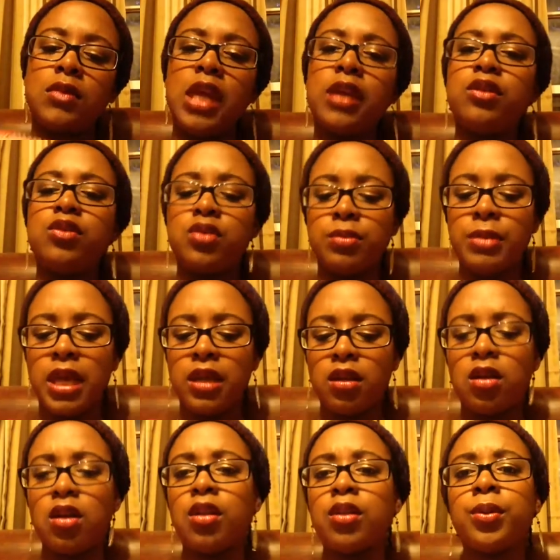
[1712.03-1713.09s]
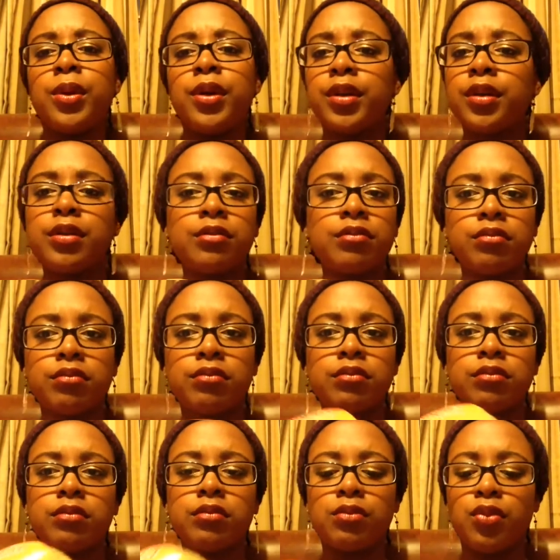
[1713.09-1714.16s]
I could do some kind of color work
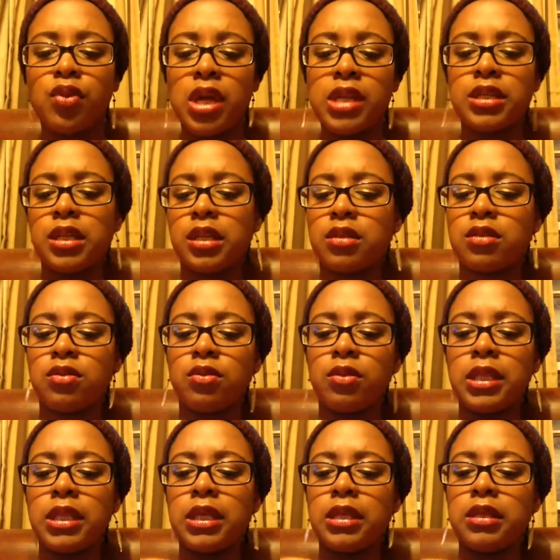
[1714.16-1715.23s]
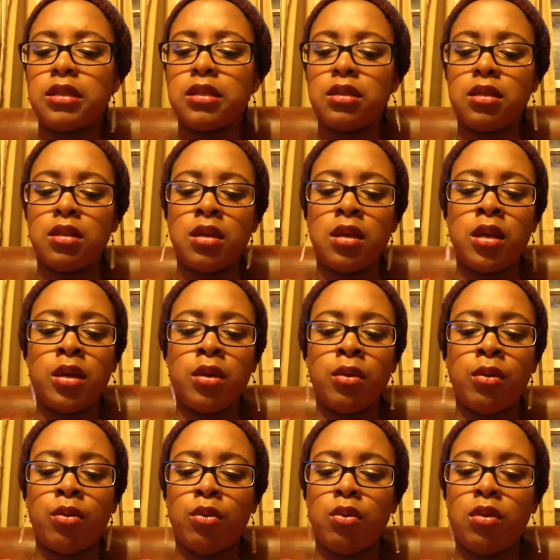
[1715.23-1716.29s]
project with it,
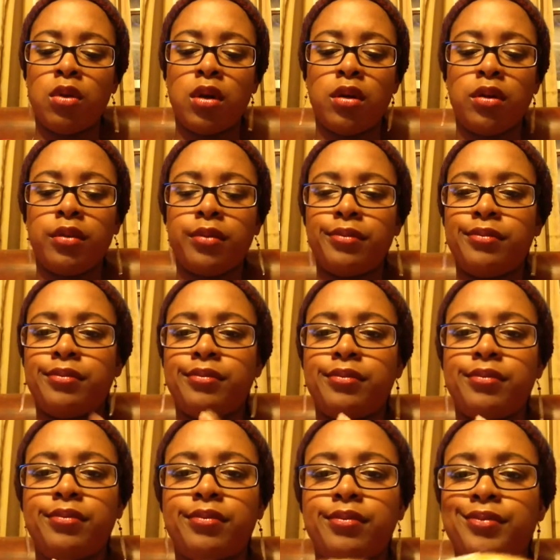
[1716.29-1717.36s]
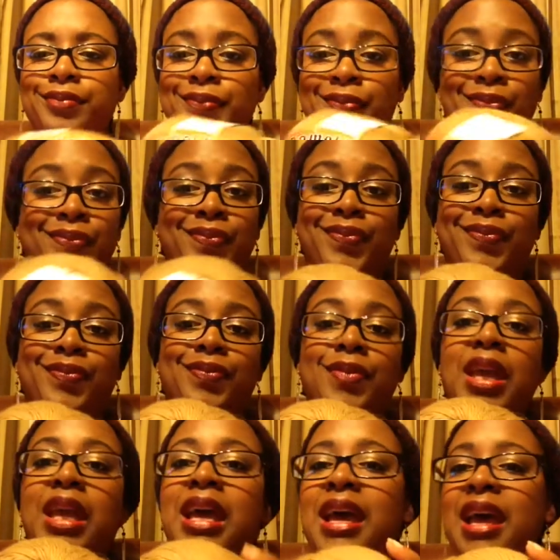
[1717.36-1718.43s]
or
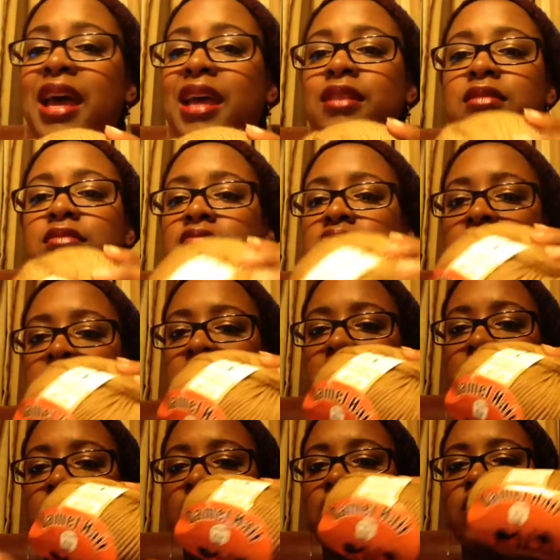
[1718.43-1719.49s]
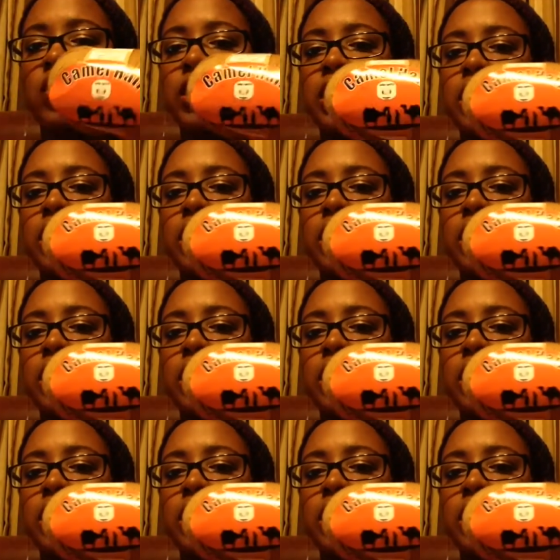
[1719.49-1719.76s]
make a hat with